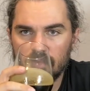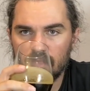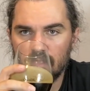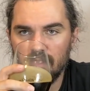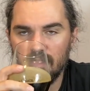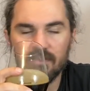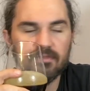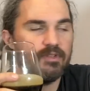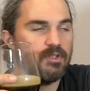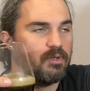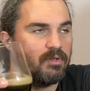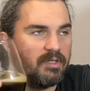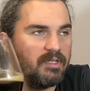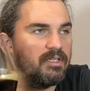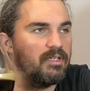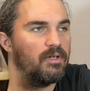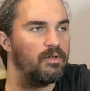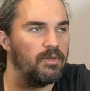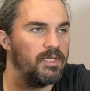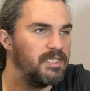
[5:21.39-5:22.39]
Even though I
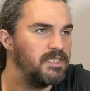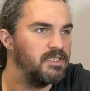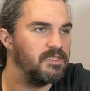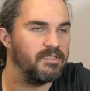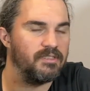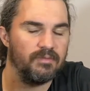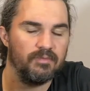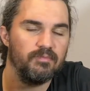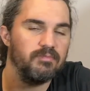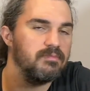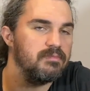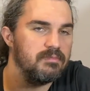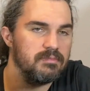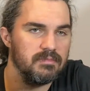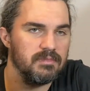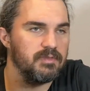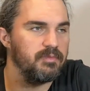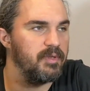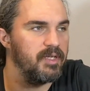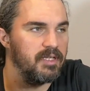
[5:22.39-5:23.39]
know I just
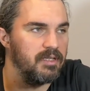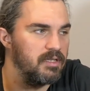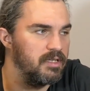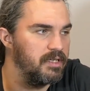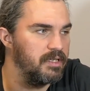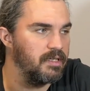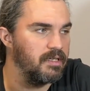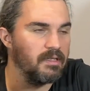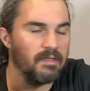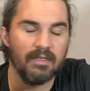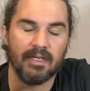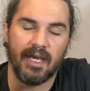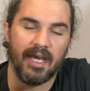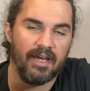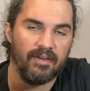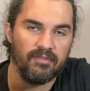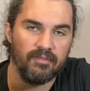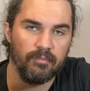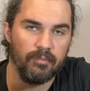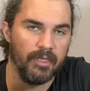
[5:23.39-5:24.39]
spent like
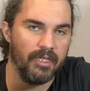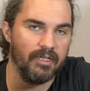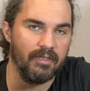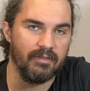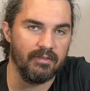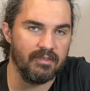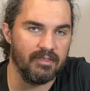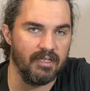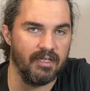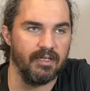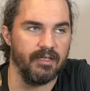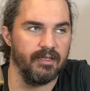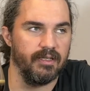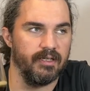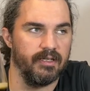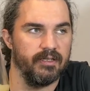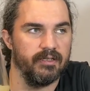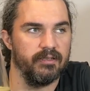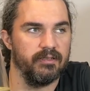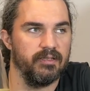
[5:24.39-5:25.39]
half a minute saying
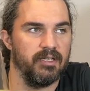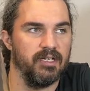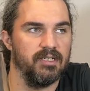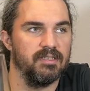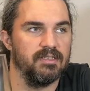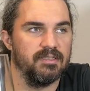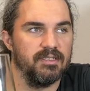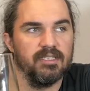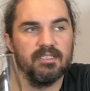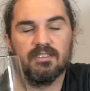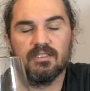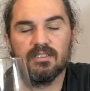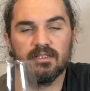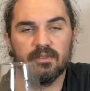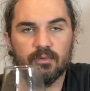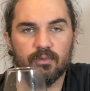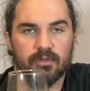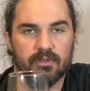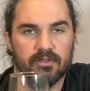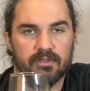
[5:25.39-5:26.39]
that it kind of tastes
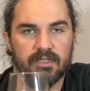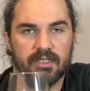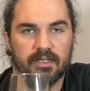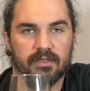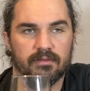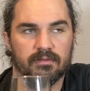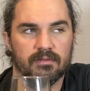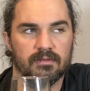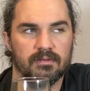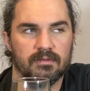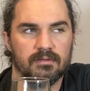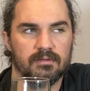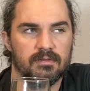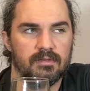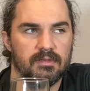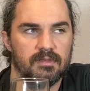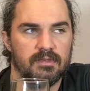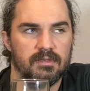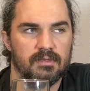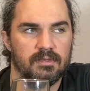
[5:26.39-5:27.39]
like watered down
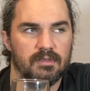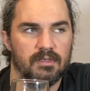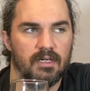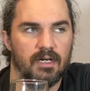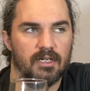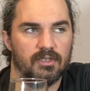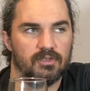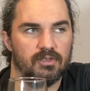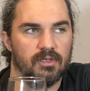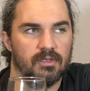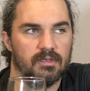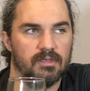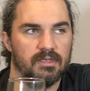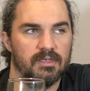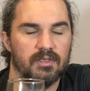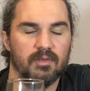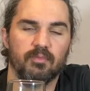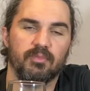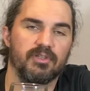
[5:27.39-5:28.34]
hot chocolate.